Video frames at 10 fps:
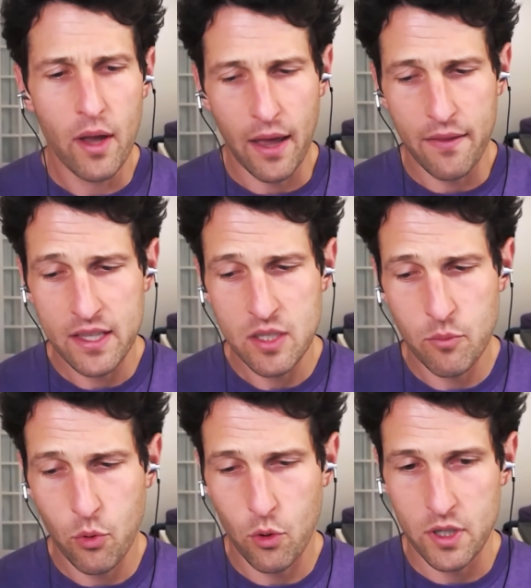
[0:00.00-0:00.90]
I think it's
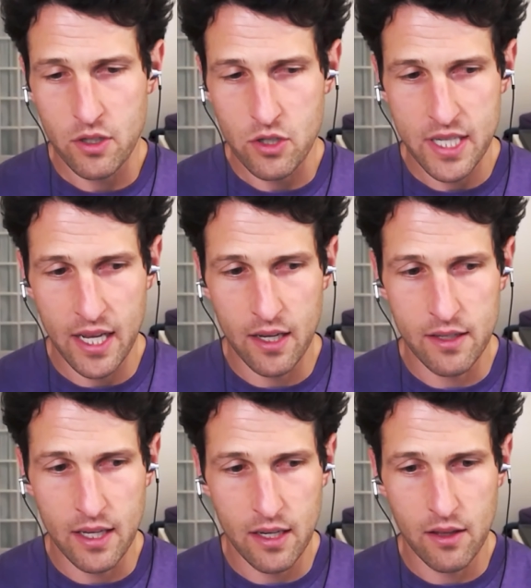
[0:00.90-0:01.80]
important to understand
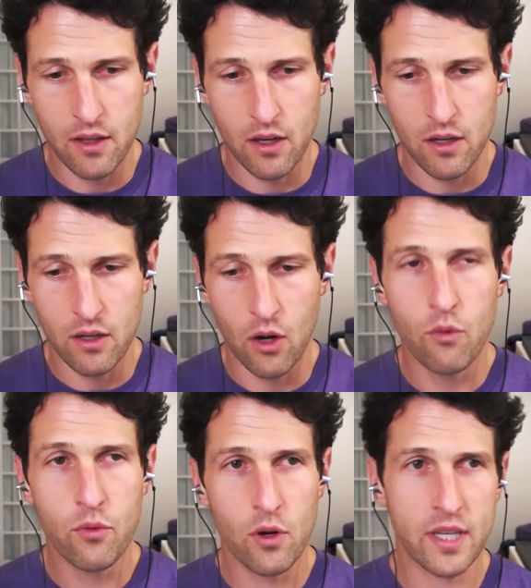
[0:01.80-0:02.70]
that the
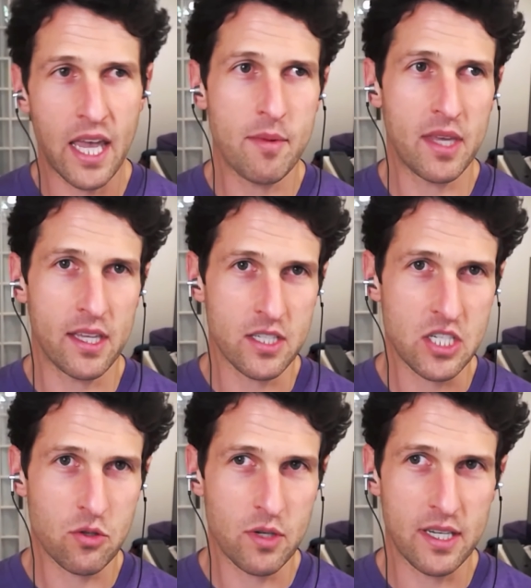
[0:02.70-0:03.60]
overall gaming
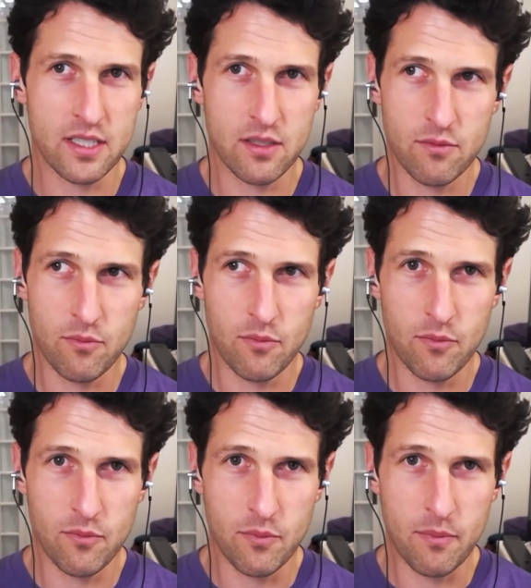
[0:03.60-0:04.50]
industry has
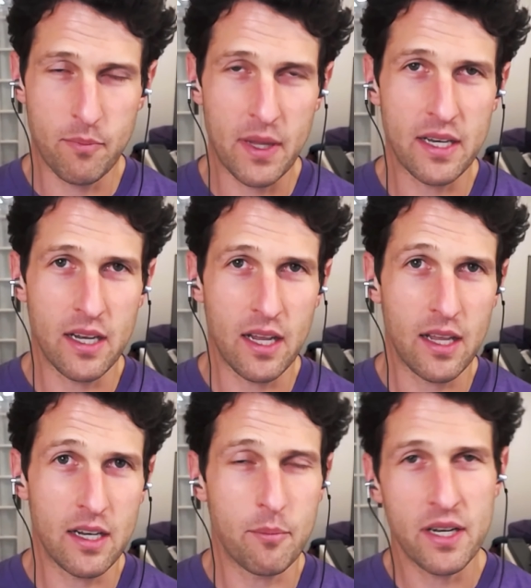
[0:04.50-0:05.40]
been
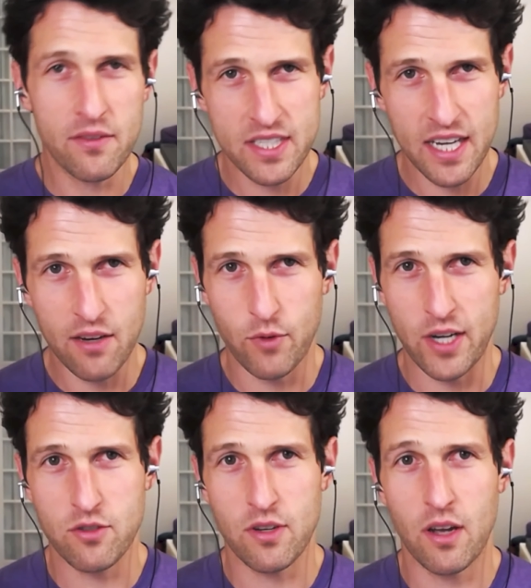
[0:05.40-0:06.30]
in a bit of state of,
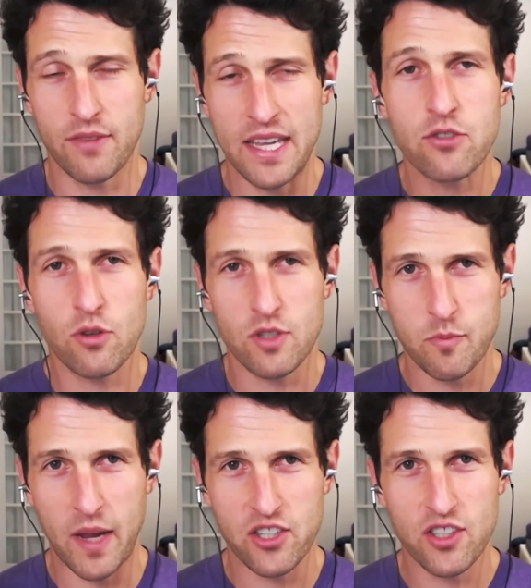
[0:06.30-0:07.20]
retro- of
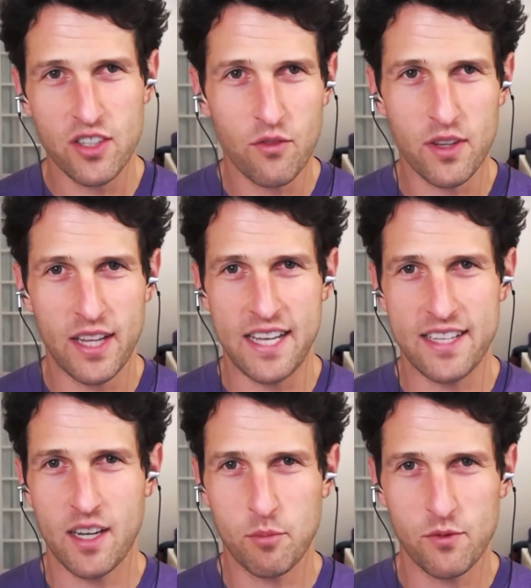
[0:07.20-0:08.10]
introspection over the last
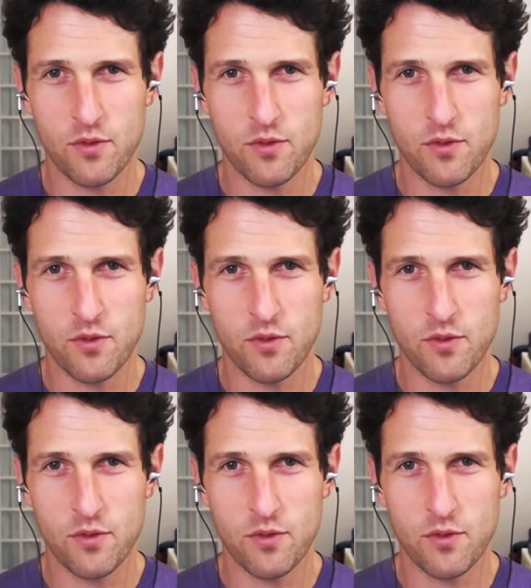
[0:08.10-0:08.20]
couple of